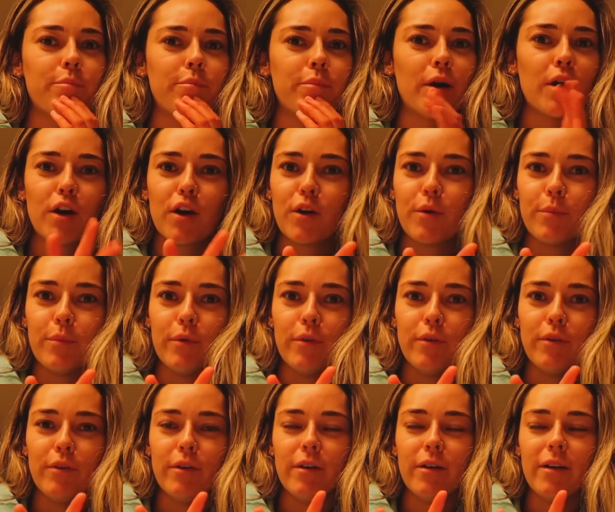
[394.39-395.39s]

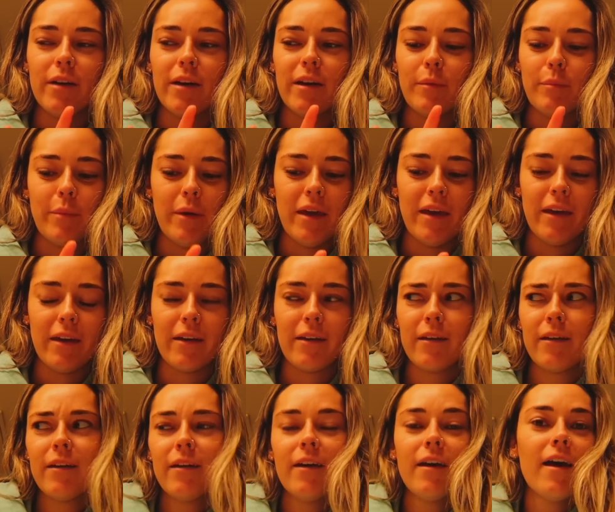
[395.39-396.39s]
purple and pink.